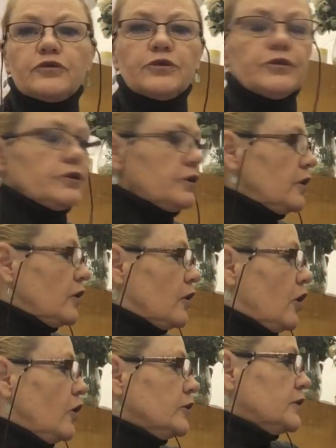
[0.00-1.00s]
full.
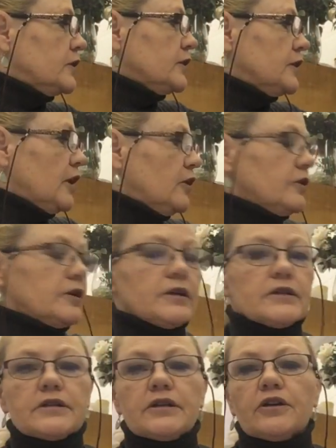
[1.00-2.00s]
Only the yellow
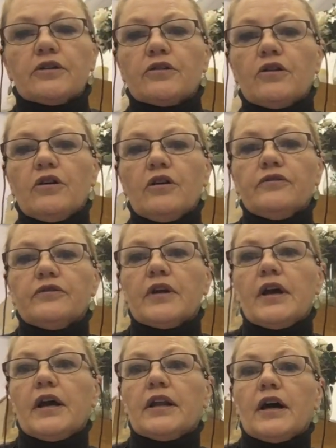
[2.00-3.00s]
here is sitting on half,
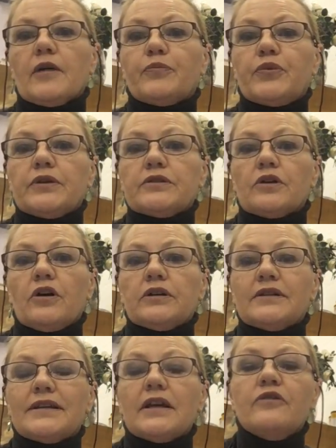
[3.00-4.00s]
and I print
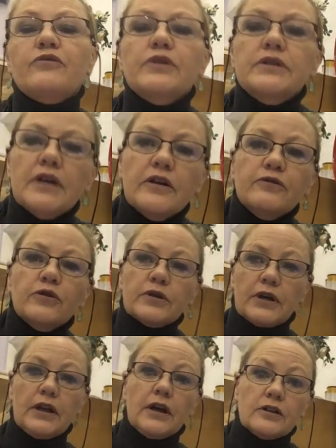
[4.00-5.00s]
on it every day full
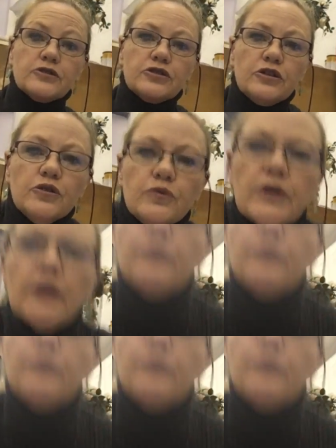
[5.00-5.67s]
color. I'll show you what